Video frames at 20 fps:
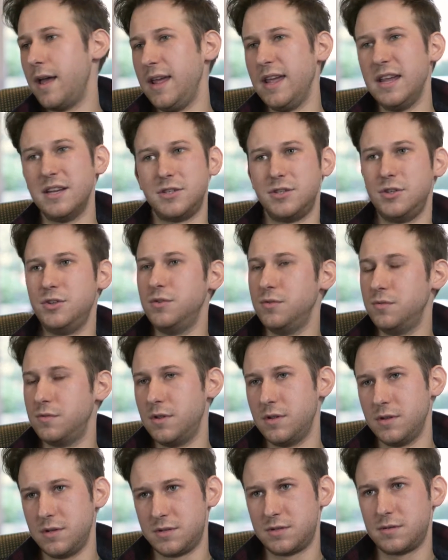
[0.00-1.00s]
issue
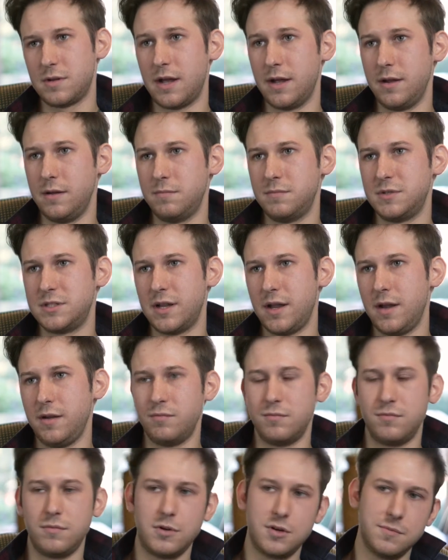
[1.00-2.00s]
that I'd say
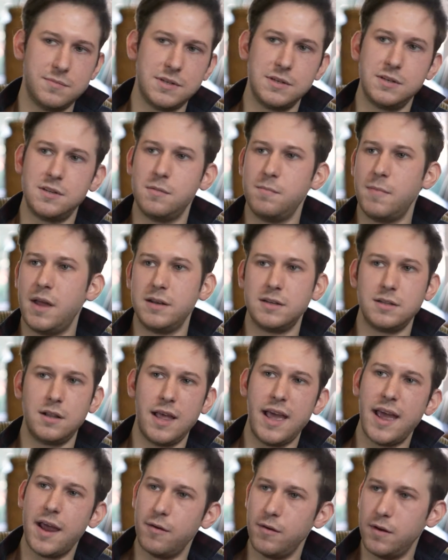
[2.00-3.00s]
comes into the mental
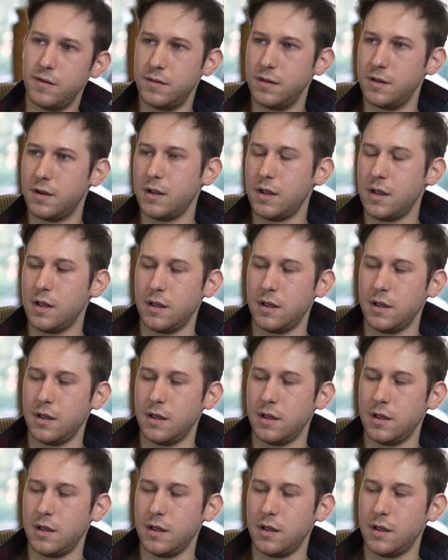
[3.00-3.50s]
area, that